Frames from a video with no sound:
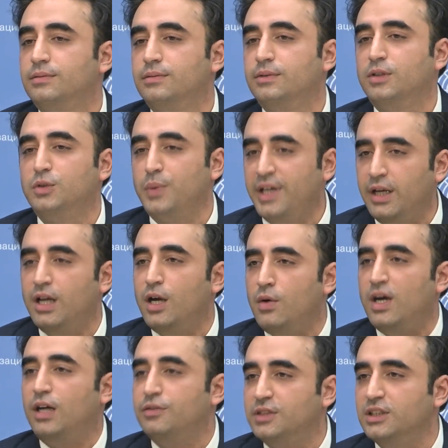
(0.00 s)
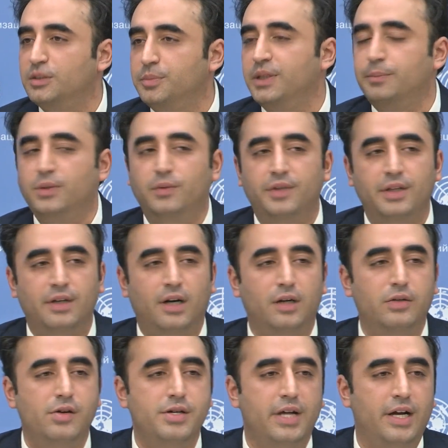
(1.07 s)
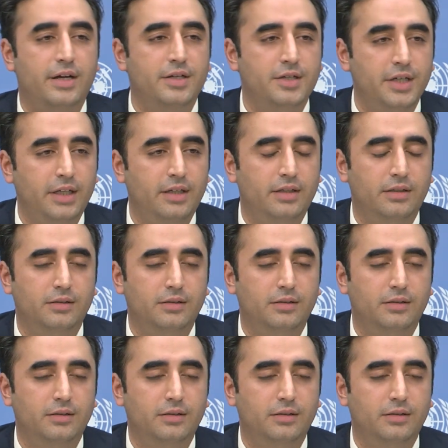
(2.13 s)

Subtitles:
because we can go after the people within our own territory